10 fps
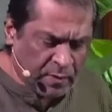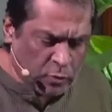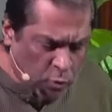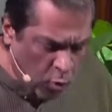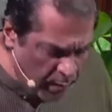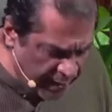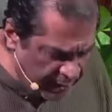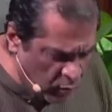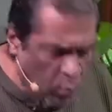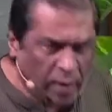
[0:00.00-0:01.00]
growing
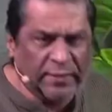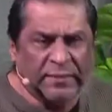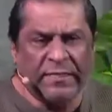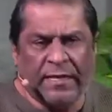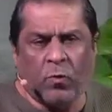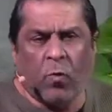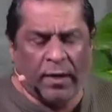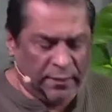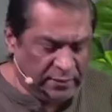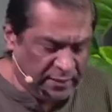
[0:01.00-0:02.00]
in quantity and
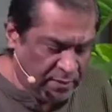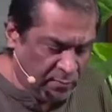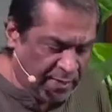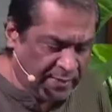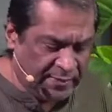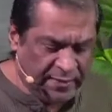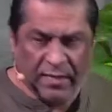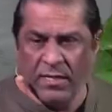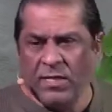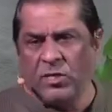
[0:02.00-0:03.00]
quality. What is it?
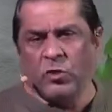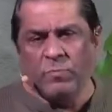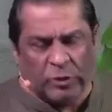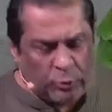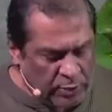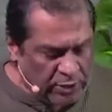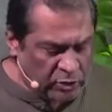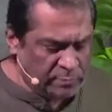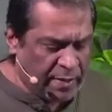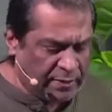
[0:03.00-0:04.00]
To mature,
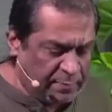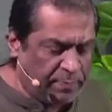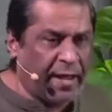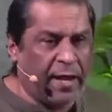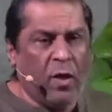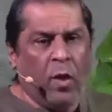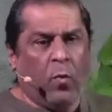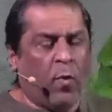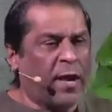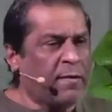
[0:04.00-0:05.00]
to multiply,
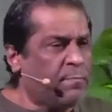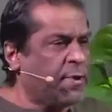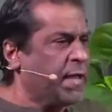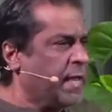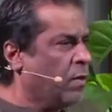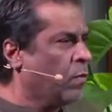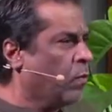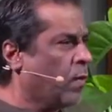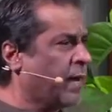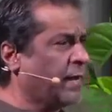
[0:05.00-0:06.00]
one bringing
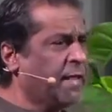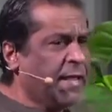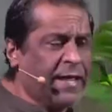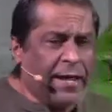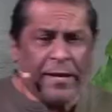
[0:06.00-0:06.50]
one. And